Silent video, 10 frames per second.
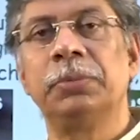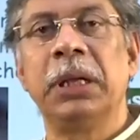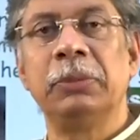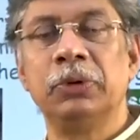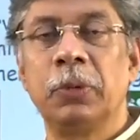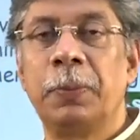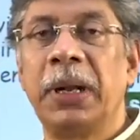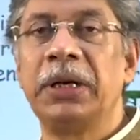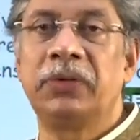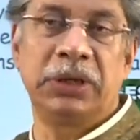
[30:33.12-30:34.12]
be able to
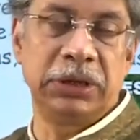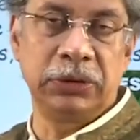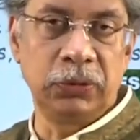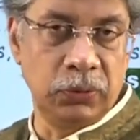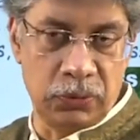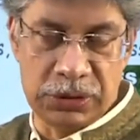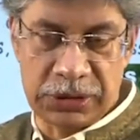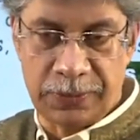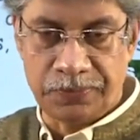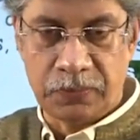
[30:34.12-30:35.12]
penetrate into roots.